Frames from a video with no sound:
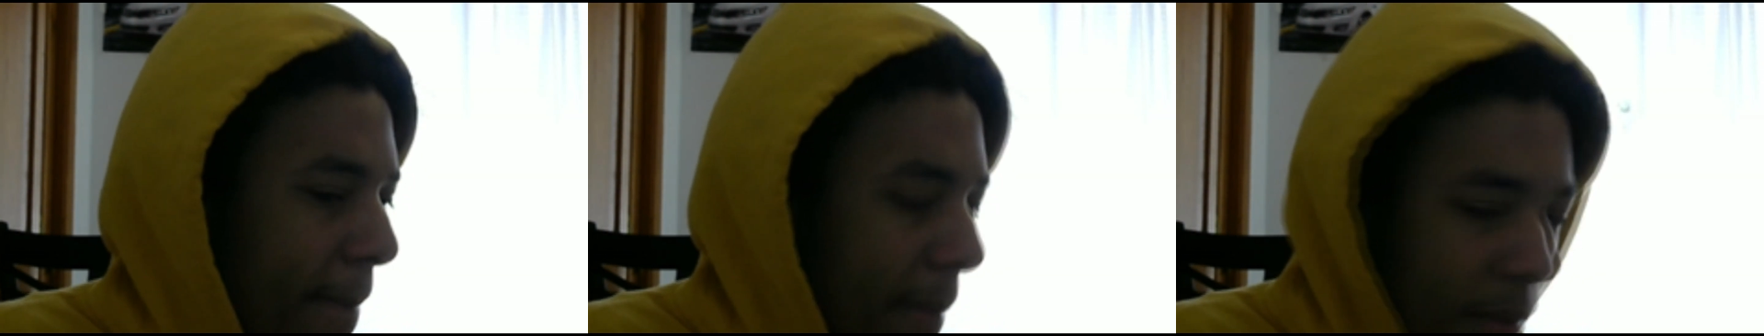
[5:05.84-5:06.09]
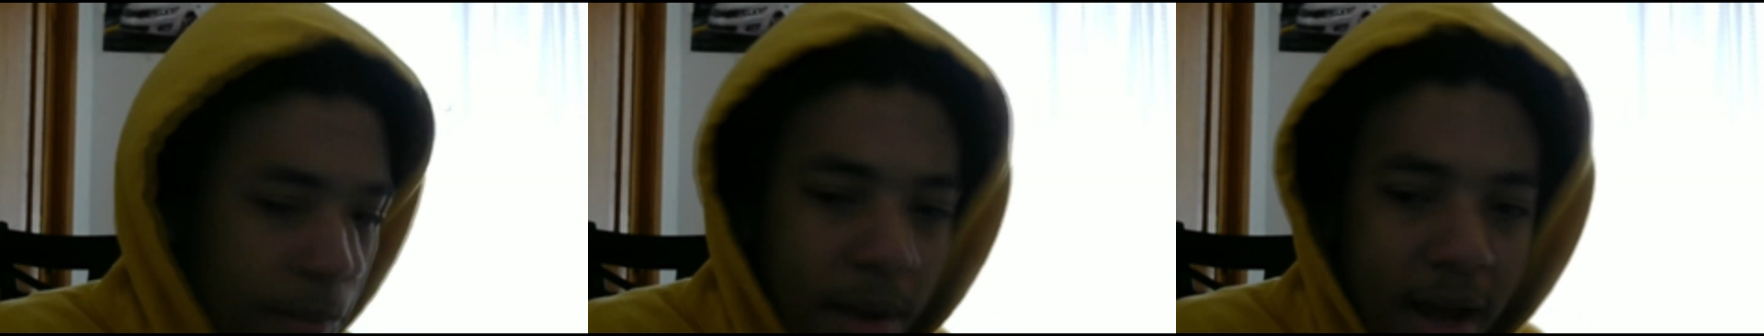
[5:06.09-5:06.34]

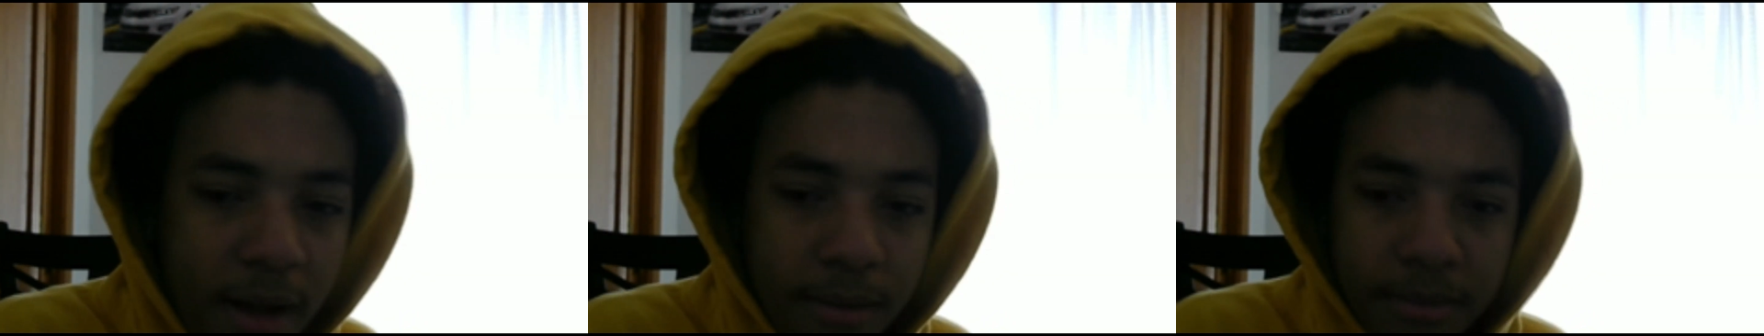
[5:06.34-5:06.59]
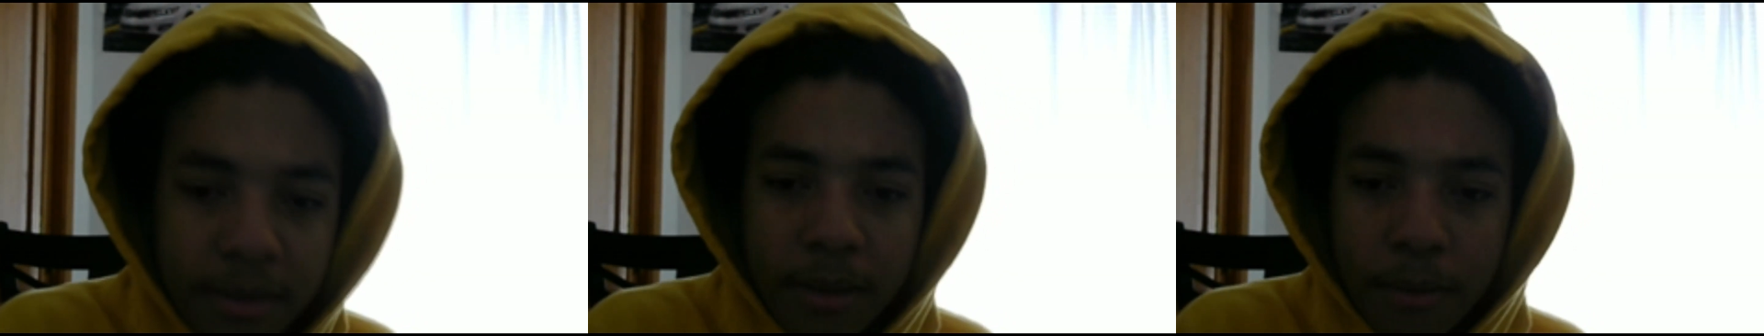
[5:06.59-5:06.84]

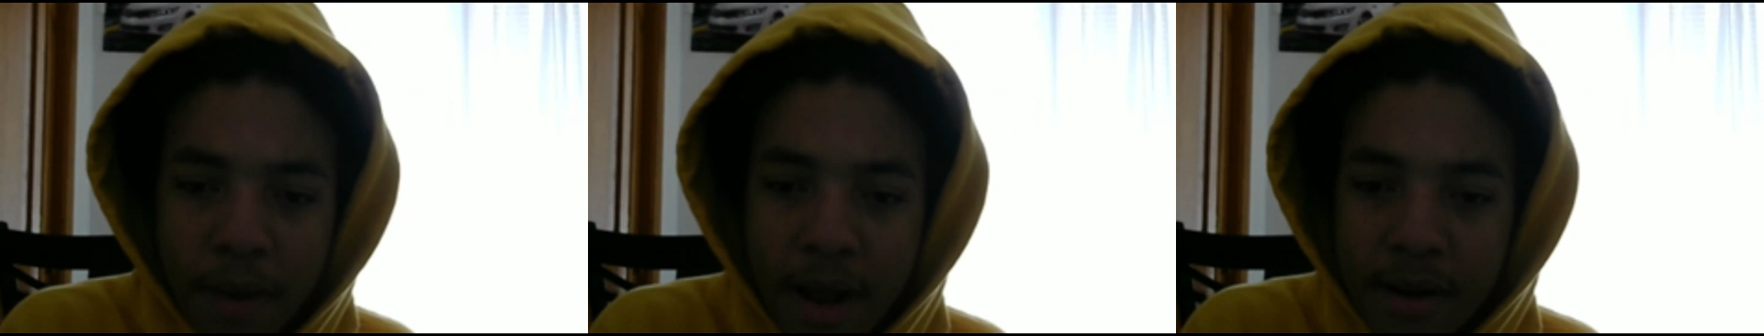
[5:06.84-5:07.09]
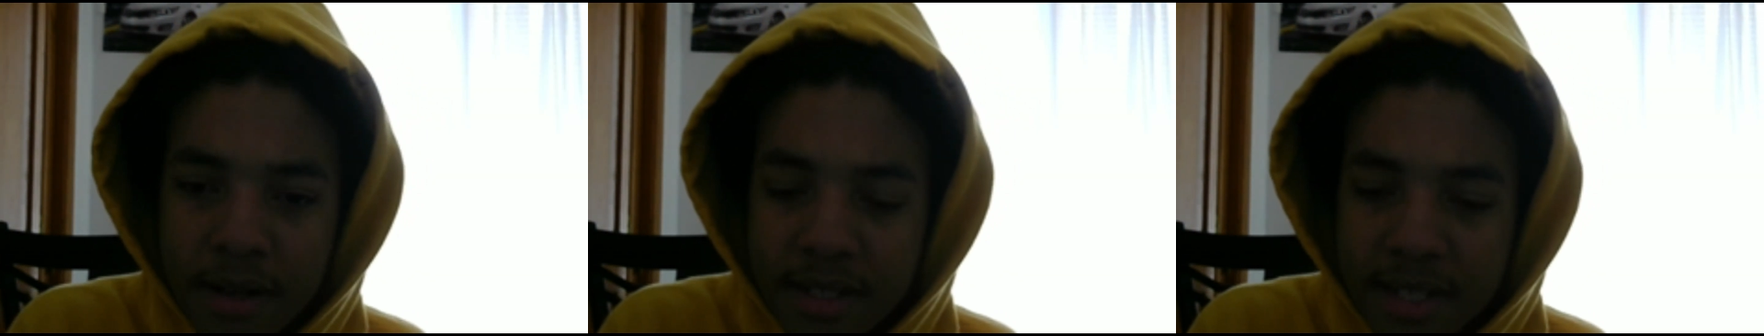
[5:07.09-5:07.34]

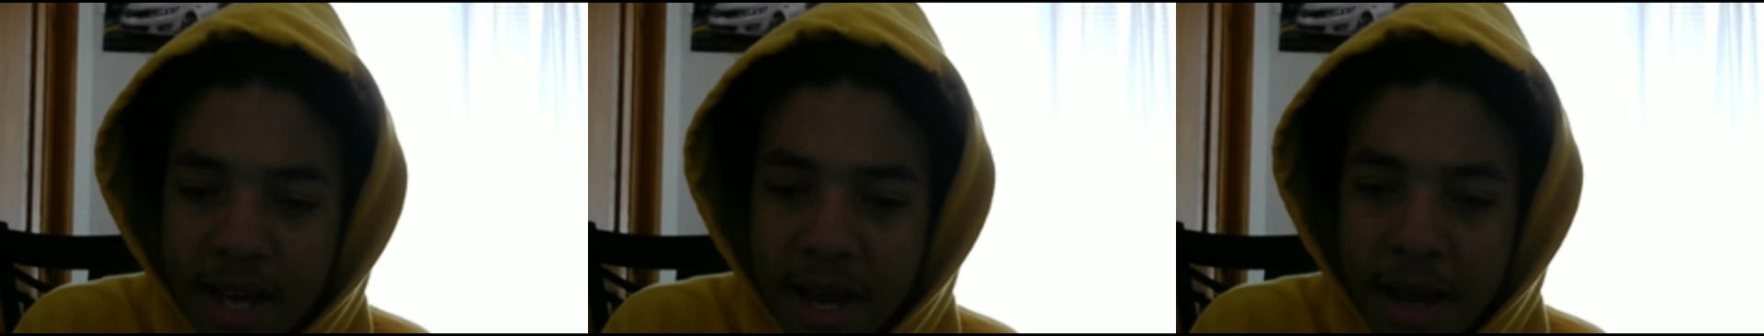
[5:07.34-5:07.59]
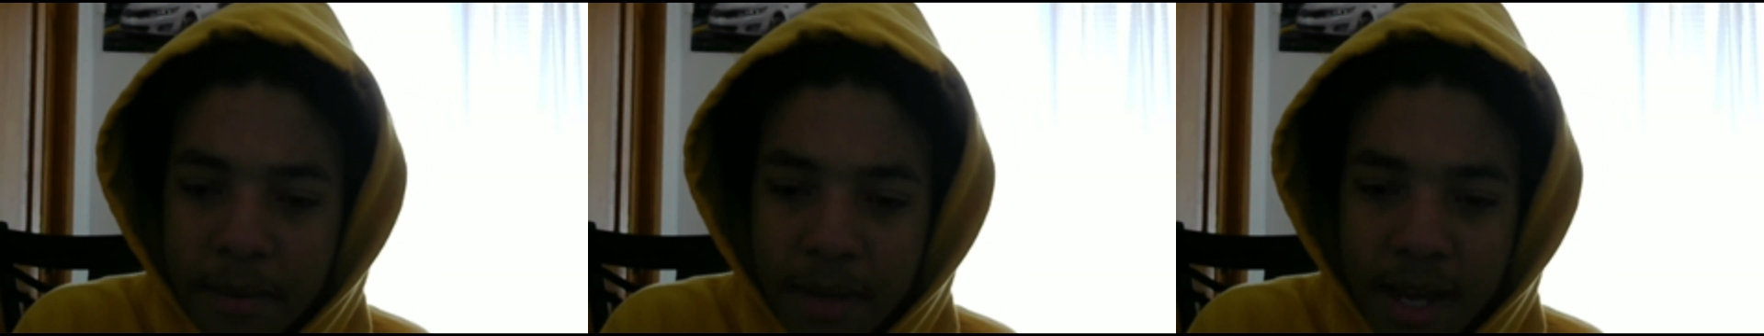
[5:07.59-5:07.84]
around this
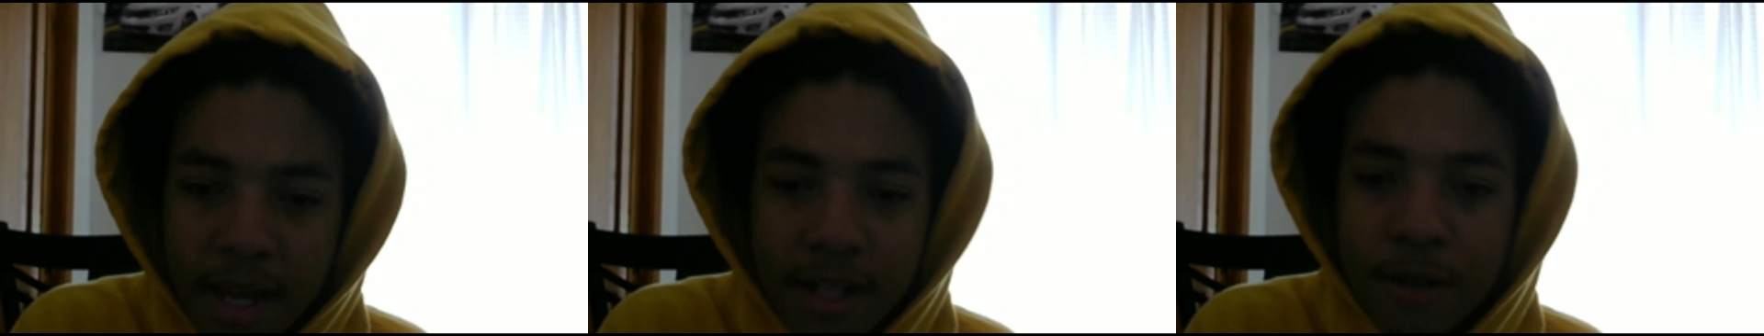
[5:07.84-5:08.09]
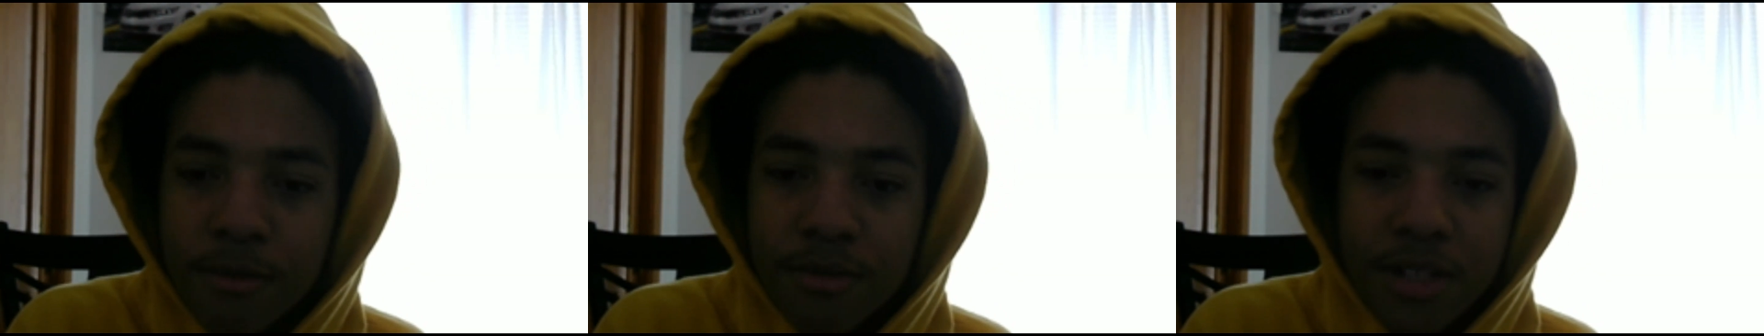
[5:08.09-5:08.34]
time. Yeah,
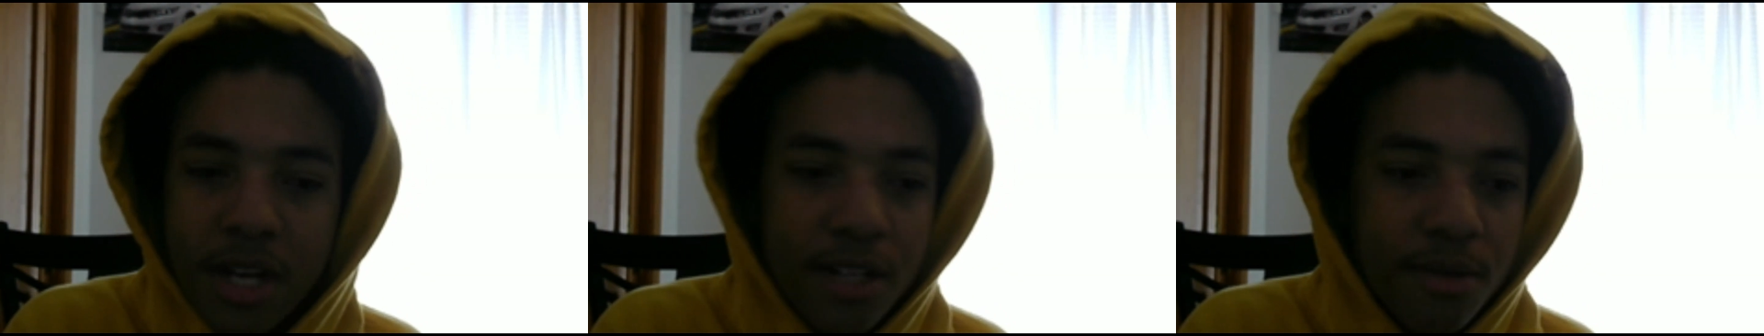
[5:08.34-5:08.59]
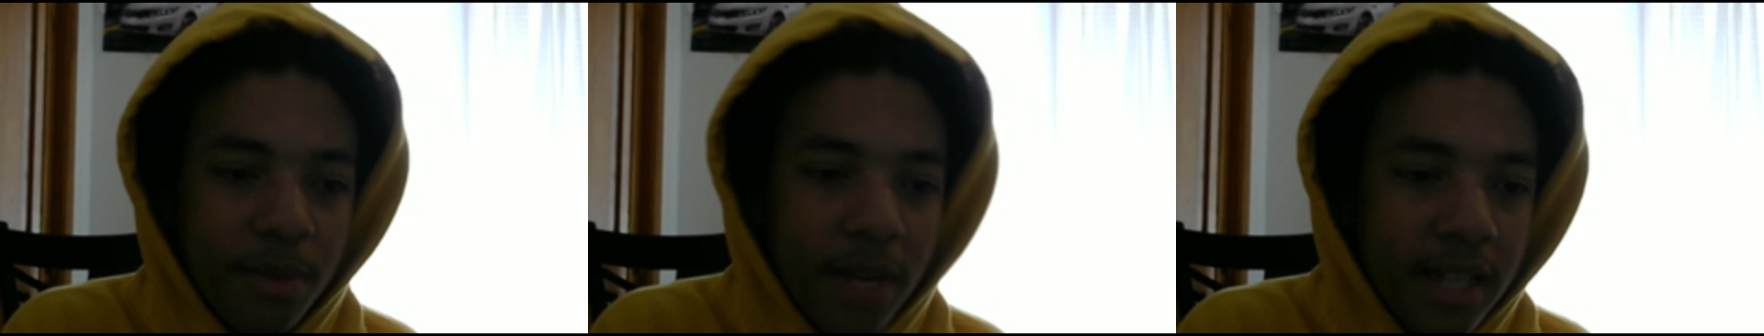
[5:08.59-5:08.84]
don't judge me.